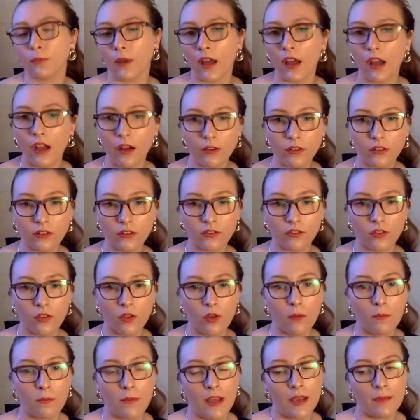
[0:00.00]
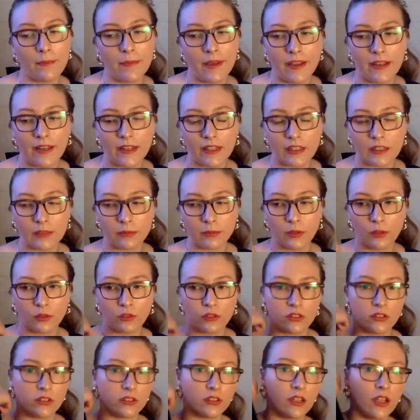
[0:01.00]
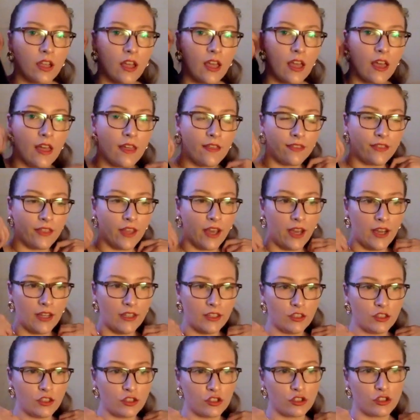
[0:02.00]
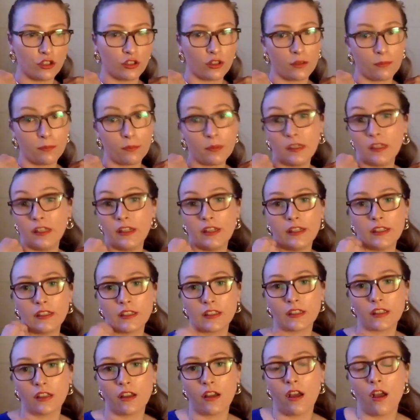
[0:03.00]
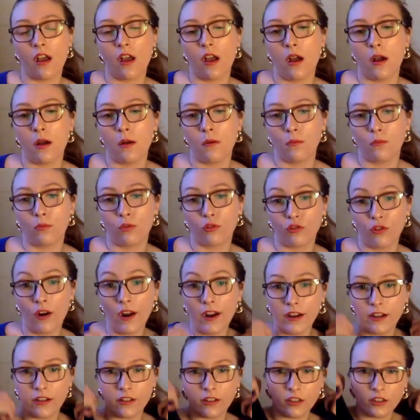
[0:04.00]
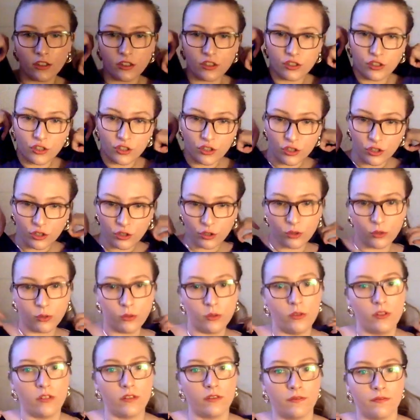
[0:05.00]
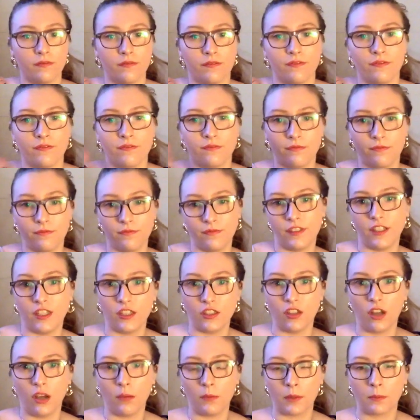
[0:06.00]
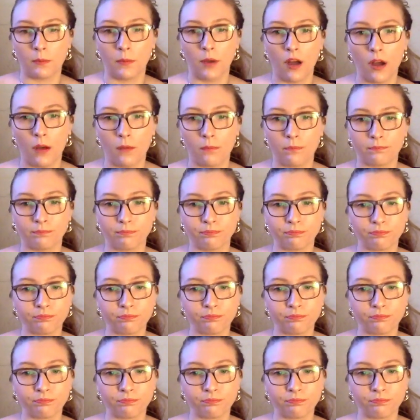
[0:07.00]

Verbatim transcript: powerful man-made explosion that took place prior to the atomic bomb.